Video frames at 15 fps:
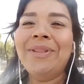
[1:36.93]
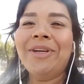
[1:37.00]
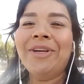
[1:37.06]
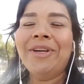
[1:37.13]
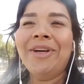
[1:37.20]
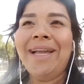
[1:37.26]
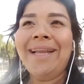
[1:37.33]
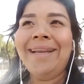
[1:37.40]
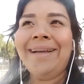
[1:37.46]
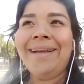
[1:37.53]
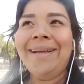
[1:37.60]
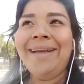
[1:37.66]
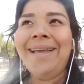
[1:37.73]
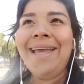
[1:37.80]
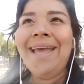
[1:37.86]
and
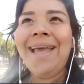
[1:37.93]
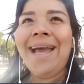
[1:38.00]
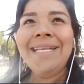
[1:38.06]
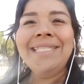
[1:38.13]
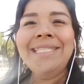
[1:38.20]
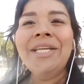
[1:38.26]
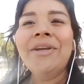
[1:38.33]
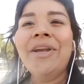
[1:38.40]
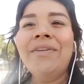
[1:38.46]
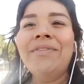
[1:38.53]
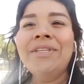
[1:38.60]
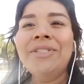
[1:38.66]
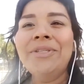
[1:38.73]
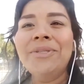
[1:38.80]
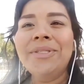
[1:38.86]
I see her every
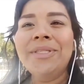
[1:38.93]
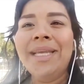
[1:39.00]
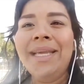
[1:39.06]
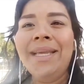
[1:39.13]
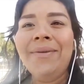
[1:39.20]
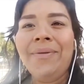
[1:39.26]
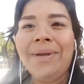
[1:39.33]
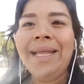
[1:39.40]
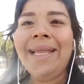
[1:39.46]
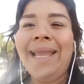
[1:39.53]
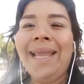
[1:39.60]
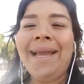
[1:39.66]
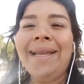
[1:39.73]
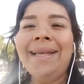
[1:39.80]
Tuesday when I can.